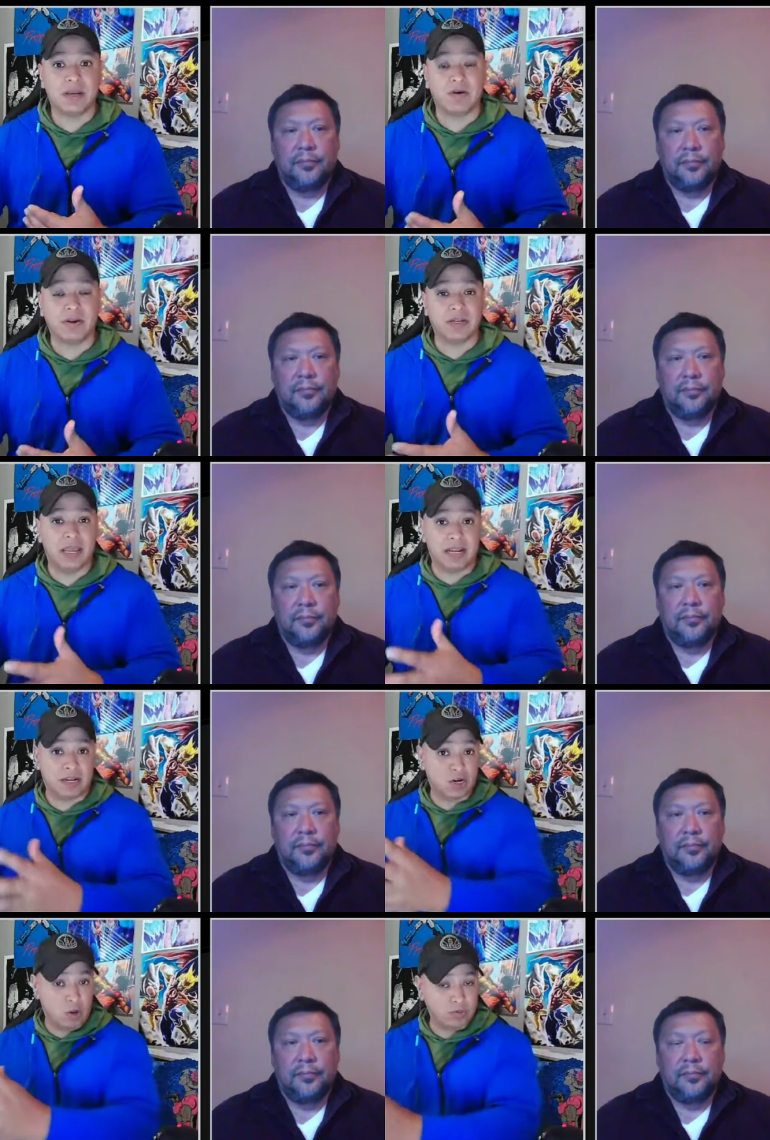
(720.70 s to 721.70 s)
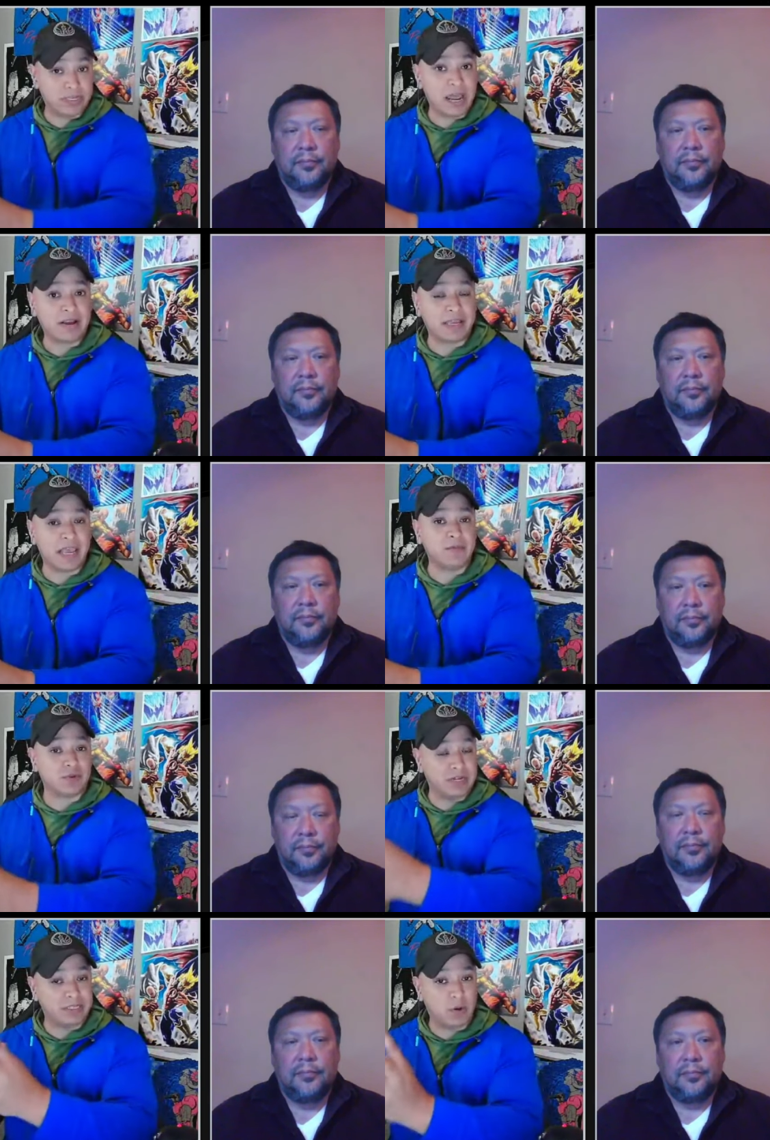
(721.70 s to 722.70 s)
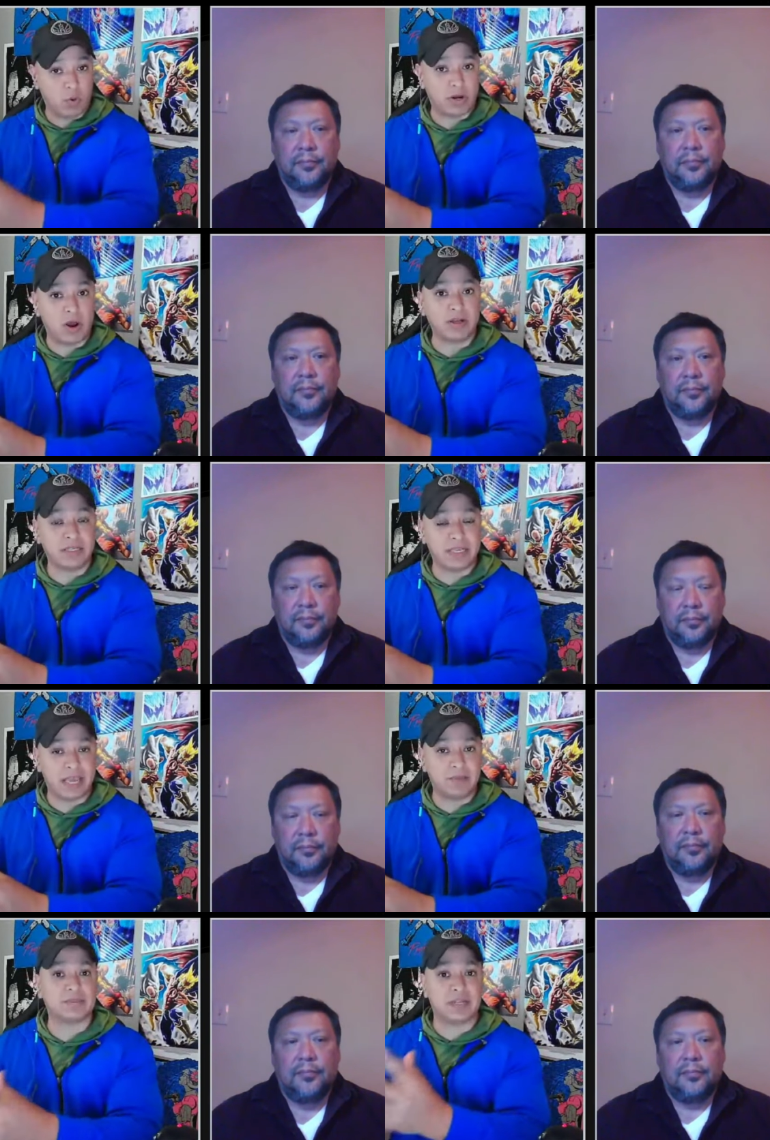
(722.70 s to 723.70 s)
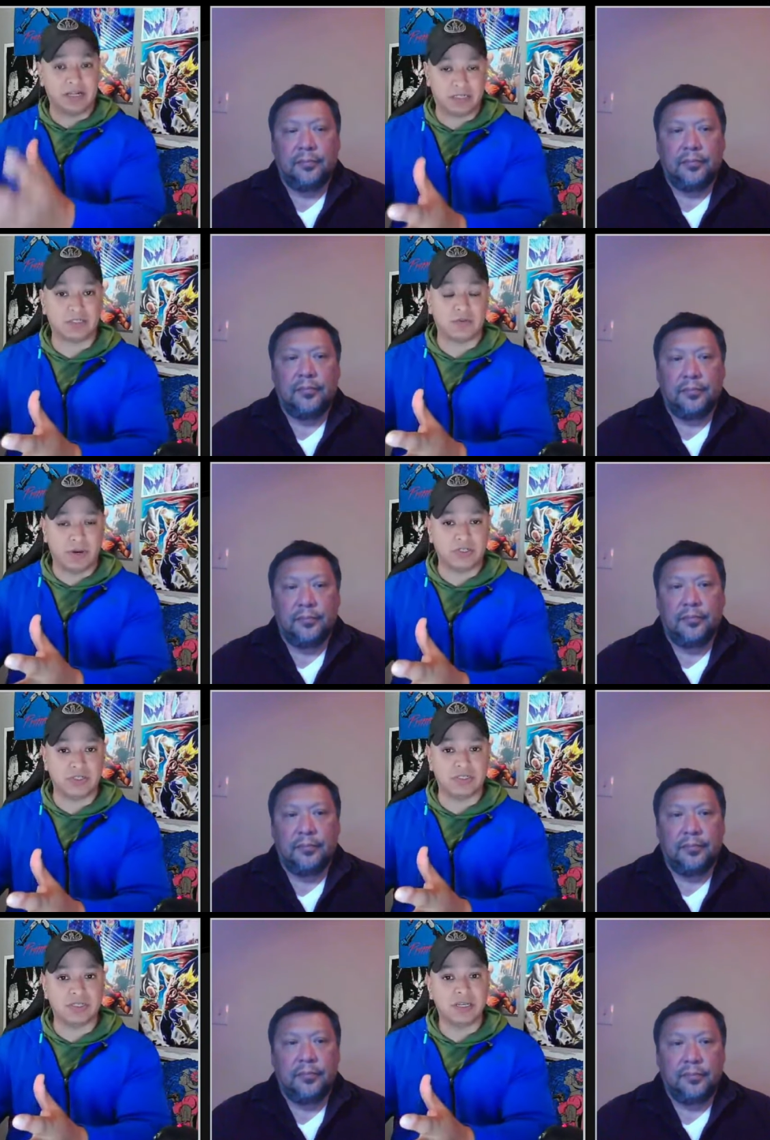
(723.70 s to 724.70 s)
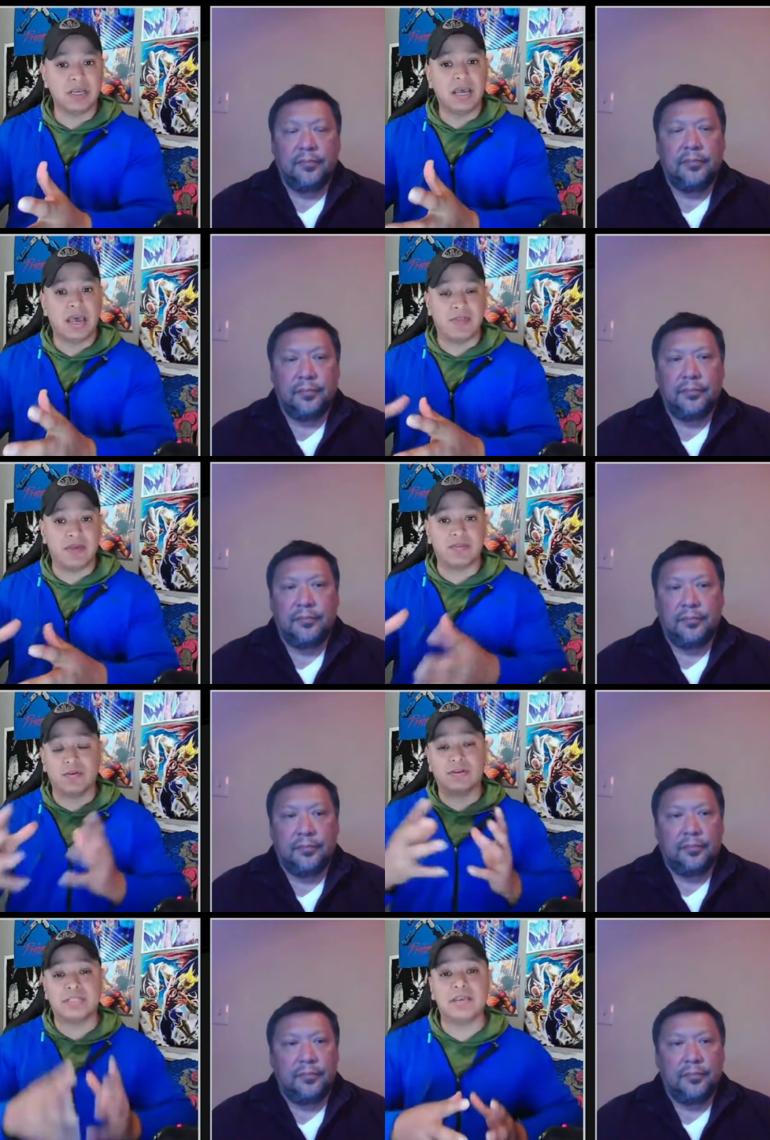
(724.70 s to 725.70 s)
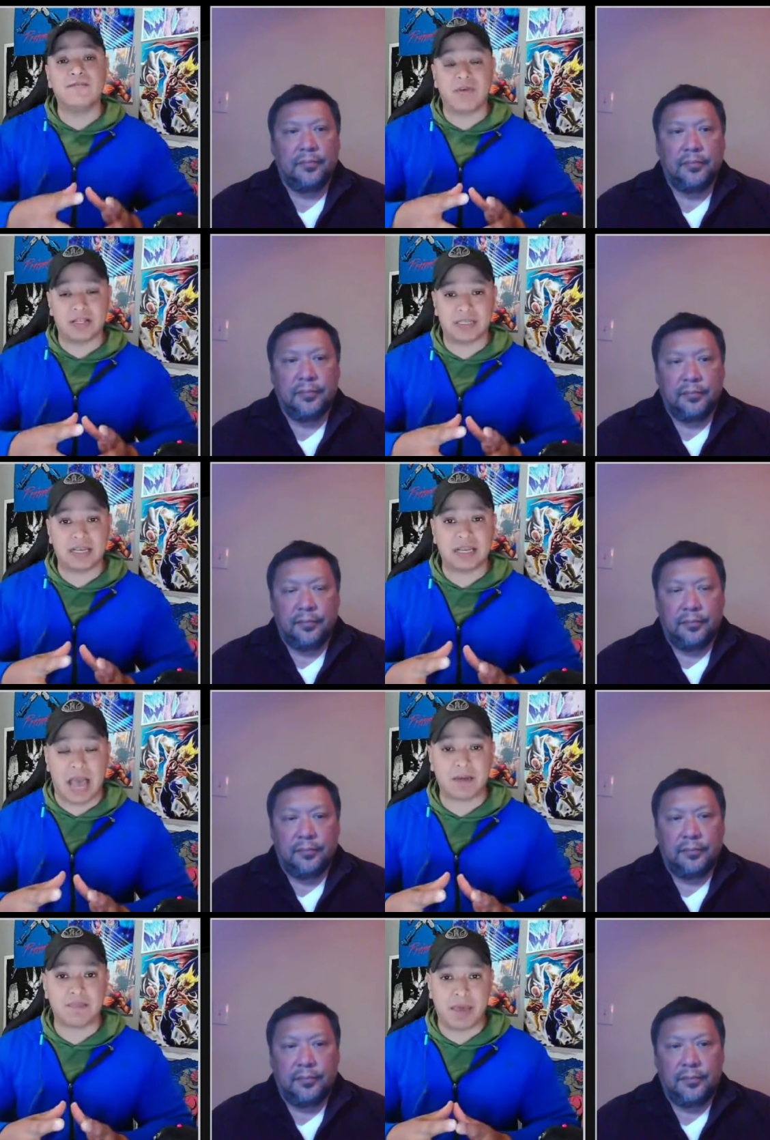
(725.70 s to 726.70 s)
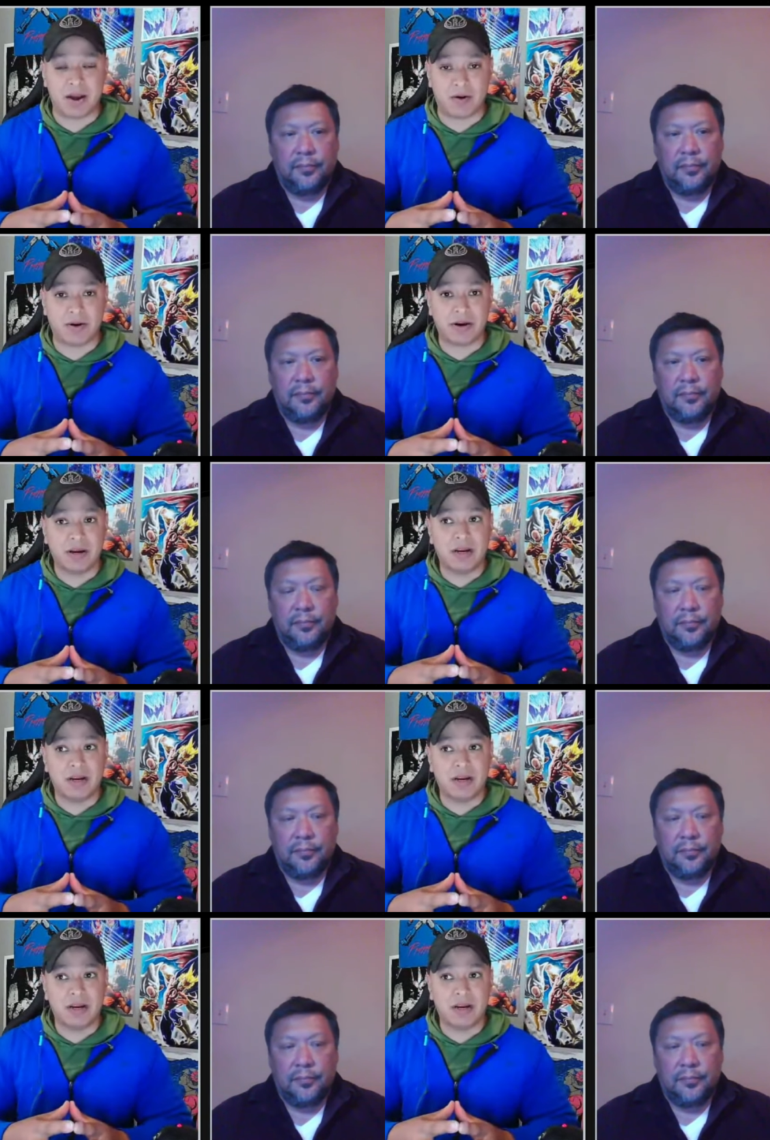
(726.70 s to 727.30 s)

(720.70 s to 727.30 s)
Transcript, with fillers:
Speaker 1: you know, in, in closing out games or at least holding on to games, clutch situations. And then their defense got better.